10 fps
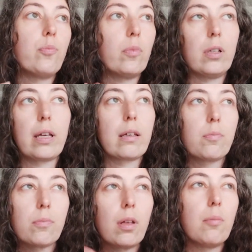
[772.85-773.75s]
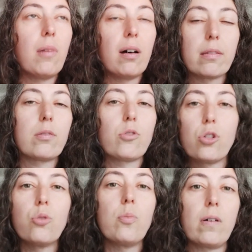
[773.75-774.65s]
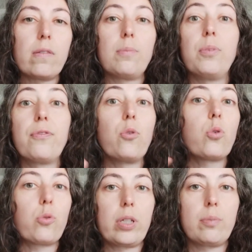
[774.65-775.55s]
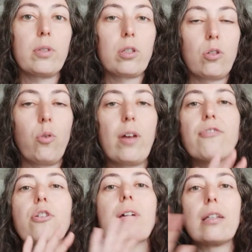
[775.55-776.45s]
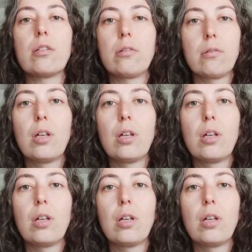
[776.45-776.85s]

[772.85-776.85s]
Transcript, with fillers: like a month, two months before Christmas, so I forget